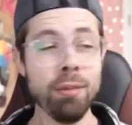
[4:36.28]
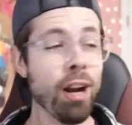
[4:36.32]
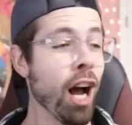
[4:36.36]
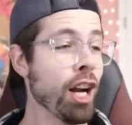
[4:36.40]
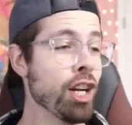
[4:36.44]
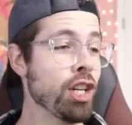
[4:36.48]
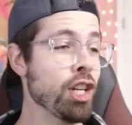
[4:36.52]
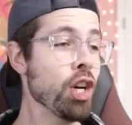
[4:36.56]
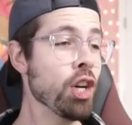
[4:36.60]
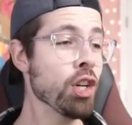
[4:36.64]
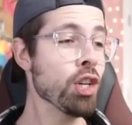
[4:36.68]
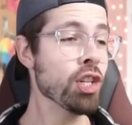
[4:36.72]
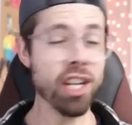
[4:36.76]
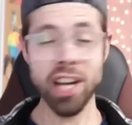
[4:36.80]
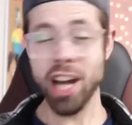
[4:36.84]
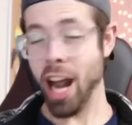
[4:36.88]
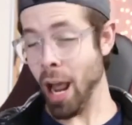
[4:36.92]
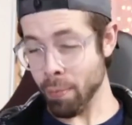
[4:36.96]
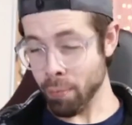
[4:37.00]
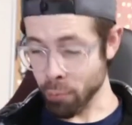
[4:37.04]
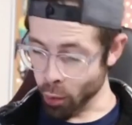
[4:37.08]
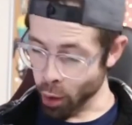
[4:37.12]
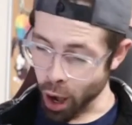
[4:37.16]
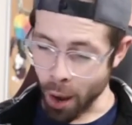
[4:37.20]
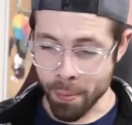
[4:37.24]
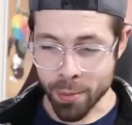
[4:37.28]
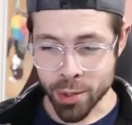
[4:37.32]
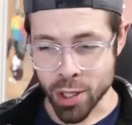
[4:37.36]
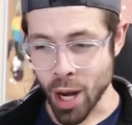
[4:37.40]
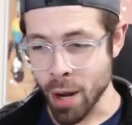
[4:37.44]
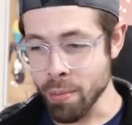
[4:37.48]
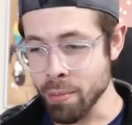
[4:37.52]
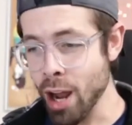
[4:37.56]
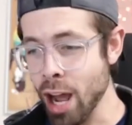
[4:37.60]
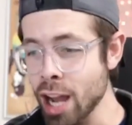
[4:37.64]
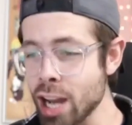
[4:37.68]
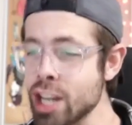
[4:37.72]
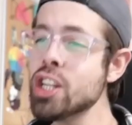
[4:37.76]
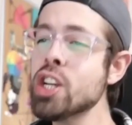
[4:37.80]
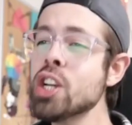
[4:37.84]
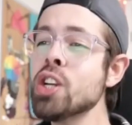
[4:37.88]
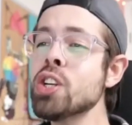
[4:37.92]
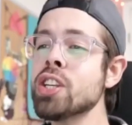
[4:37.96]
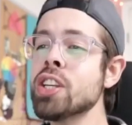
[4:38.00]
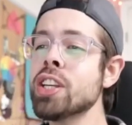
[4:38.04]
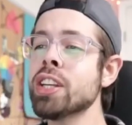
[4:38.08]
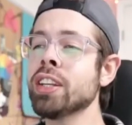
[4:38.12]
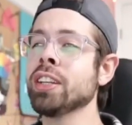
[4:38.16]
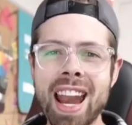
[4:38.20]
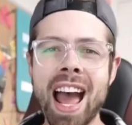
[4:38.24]
not juicing, I promise I'm not
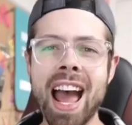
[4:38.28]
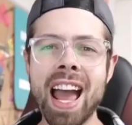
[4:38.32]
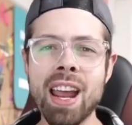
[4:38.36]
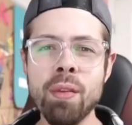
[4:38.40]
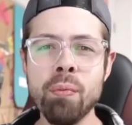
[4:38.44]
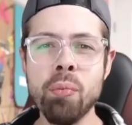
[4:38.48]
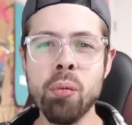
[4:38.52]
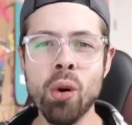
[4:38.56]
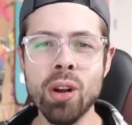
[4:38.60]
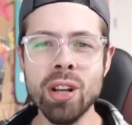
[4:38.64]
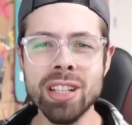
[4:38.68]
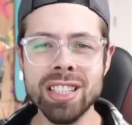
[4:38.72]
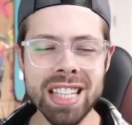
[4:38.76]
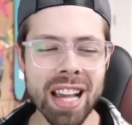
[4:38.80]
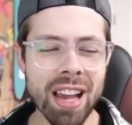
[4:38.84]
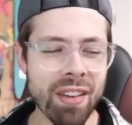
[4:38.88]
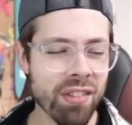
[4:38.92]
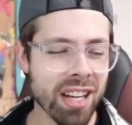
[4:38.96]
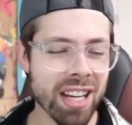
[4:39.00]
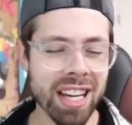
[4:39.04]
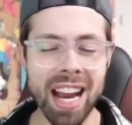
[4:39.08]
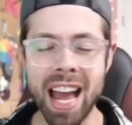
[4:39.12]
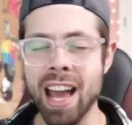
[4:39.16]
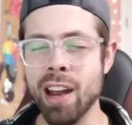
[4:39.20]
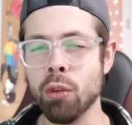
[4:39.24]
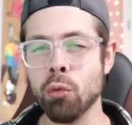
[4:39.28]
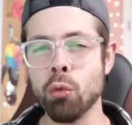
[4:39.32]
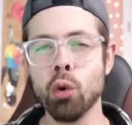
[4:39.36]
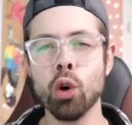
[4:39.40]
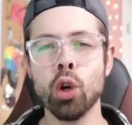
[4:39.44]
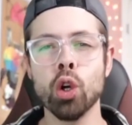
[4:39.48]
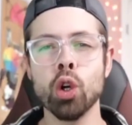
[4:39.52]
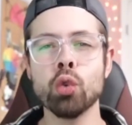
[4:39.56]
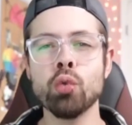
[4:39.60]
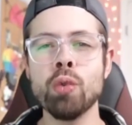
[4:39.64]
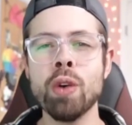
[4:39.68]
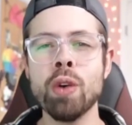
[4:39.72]
juicing. 9.79 world